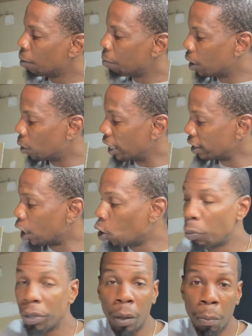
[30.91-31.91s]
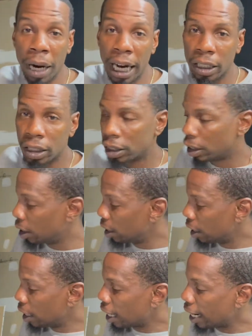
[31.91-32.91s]
But as I opened the box,
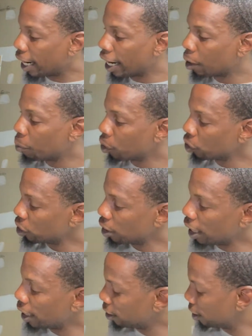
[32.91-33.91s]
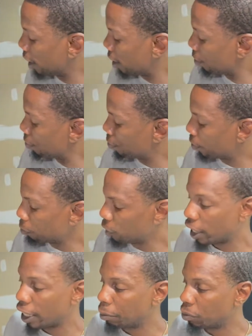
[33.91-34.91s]
I got a personalized letter from
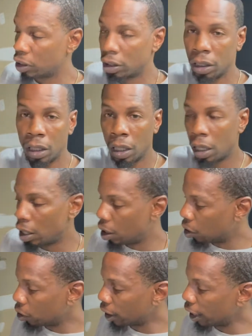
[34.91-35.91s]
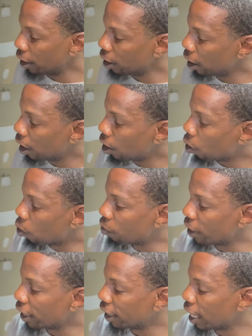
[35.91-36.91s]
James, okay,
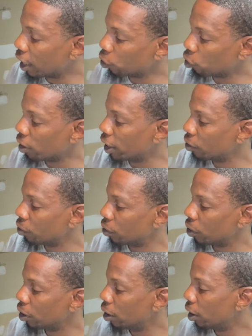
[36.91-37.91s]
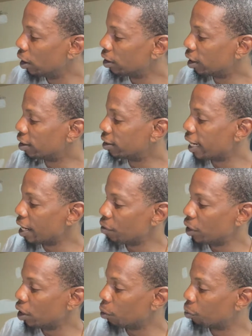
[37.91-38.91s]
over at Econotransfer. Says,
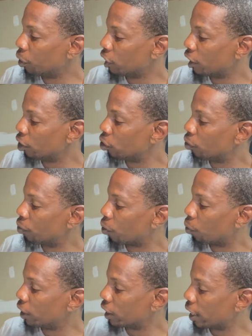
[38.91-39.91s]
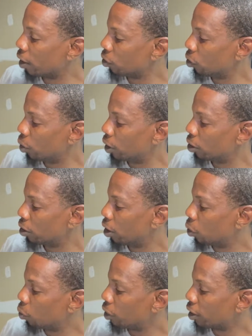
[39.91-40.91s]
Tavin, appreciate you for reaching out to us.
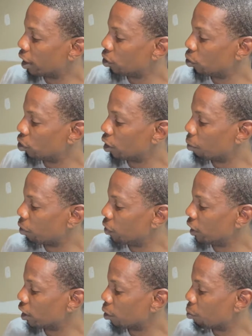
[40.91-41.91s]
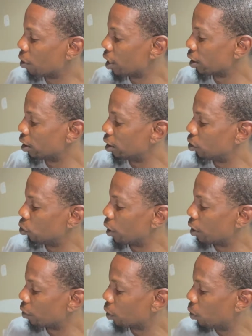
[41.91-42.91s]
We sent you some of each of the product that you
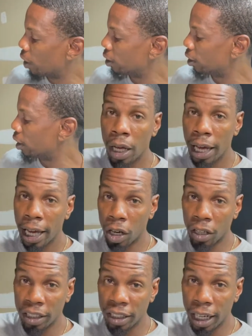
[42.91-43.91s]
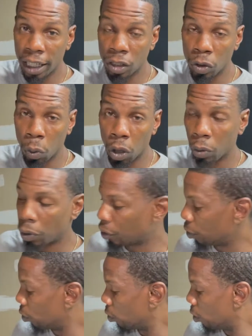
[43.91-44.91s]
had requested and are excited to work with you.